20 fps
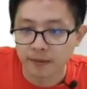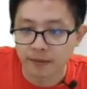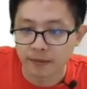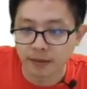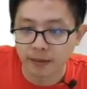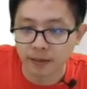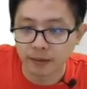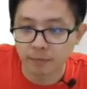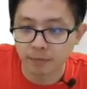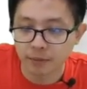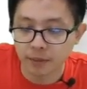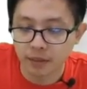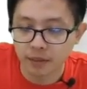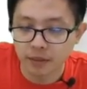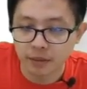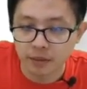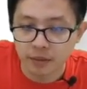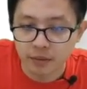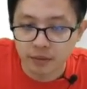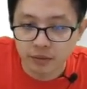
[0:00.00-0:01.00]
okay
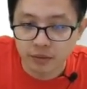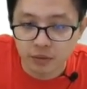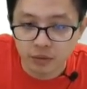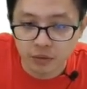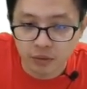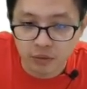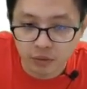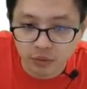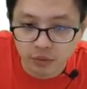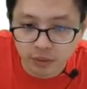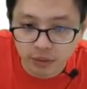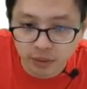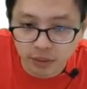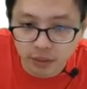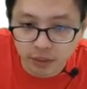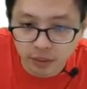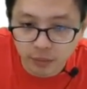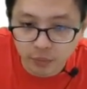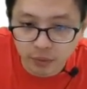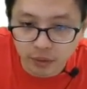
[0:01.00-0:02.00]
p so in
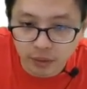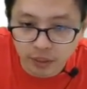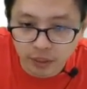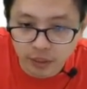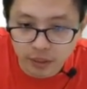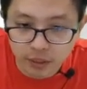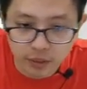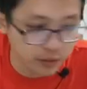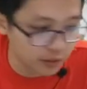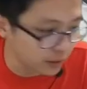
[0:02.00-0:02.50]
the end we get